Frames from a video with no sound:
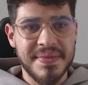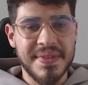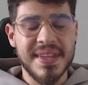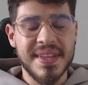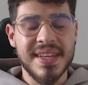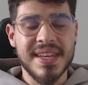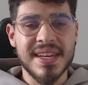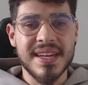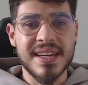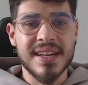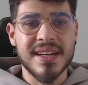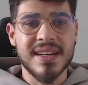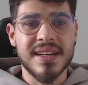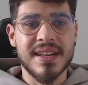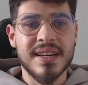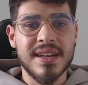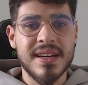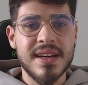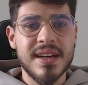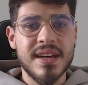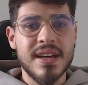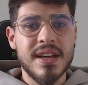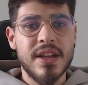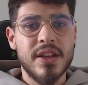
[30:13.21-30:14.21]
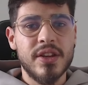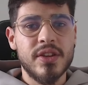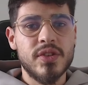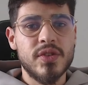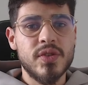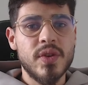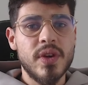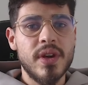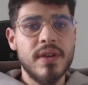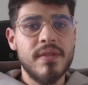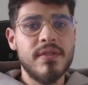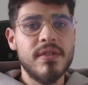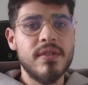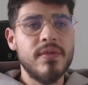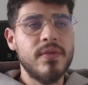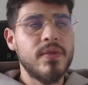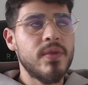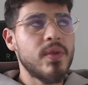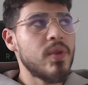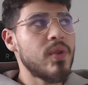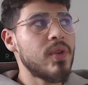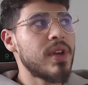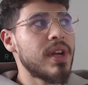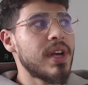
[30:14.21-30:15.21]
Yeah. Do you ever
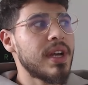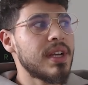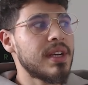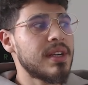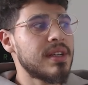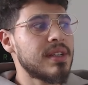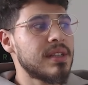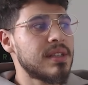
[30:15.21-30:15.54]
feel like